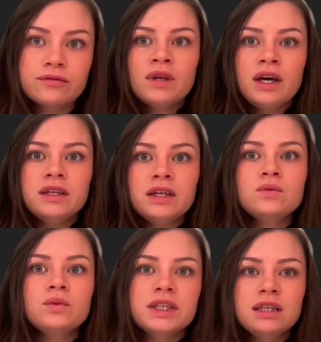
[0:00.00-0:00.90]
And then we
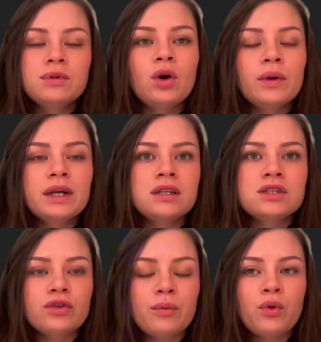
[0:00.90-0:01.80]
keep going until
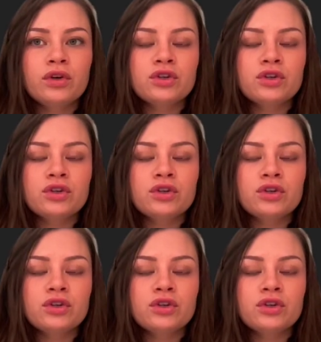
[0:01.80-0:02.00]
the pointers